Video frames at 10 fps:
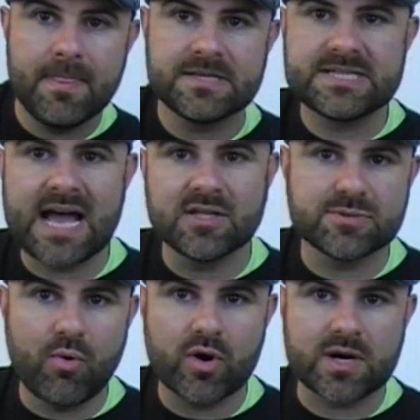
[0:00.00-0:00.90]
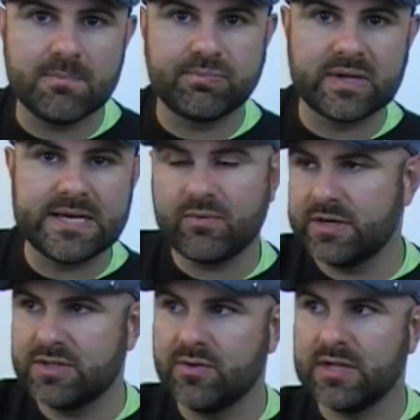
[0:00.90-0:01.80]
Sounds more complete
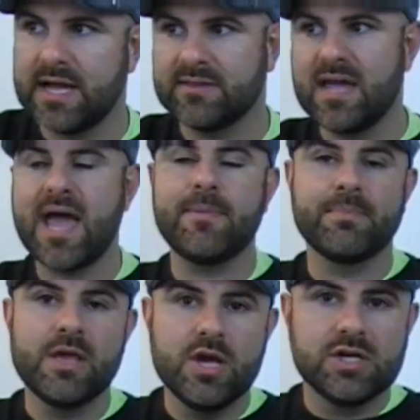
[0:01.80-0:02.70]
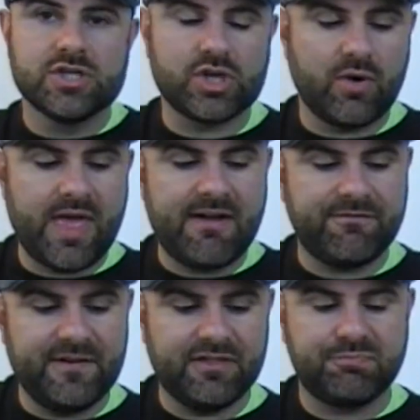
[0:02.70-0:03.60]
when you do it like that. So
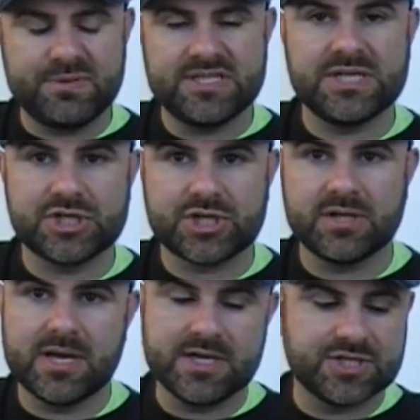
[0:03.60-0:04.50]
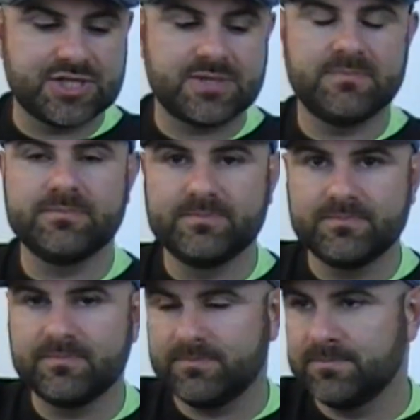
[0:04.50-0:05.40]
that 5th position is,
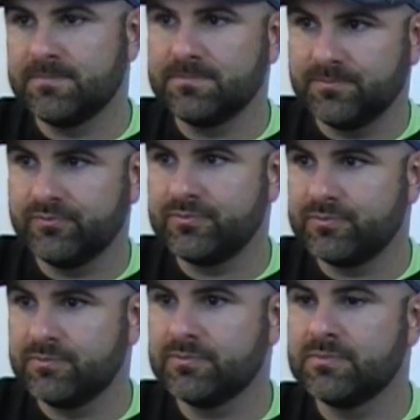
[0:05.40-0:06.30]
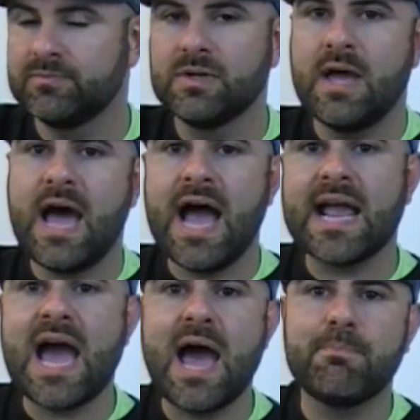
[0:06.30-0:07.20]

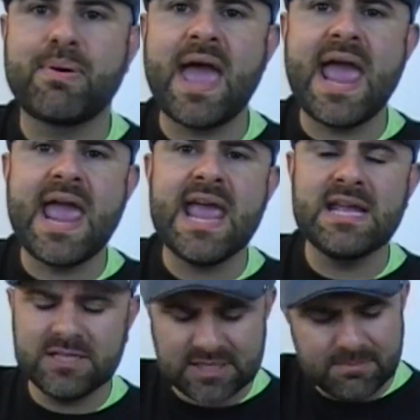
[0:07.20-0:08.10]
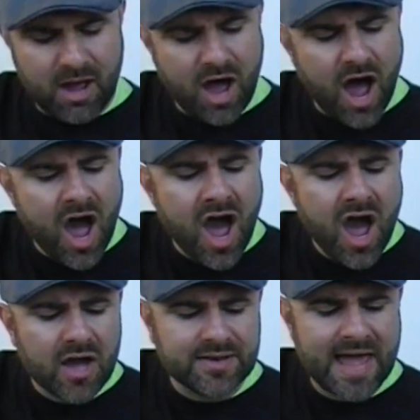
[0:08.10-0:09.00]
I got pains in my
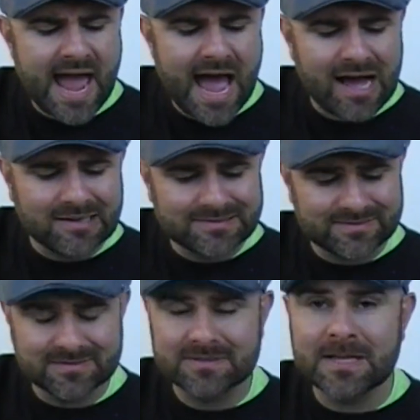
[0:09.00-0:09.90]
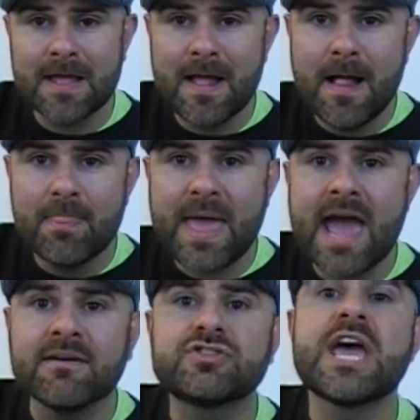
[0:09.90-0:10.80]
heart now. They
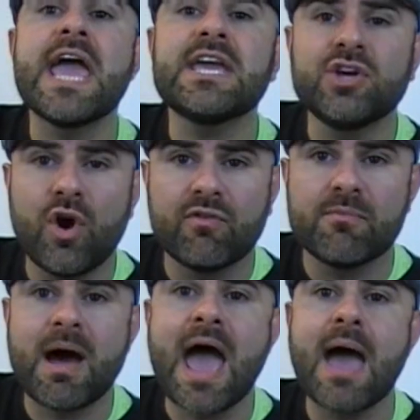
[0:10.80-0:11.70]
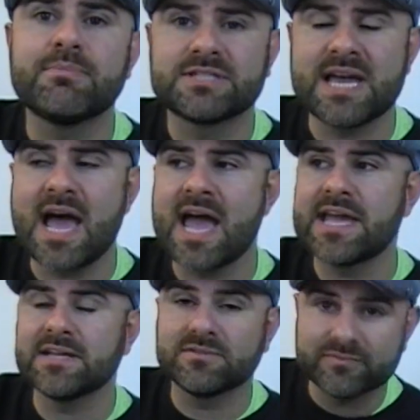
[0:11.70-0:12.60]
have taken over my appetite.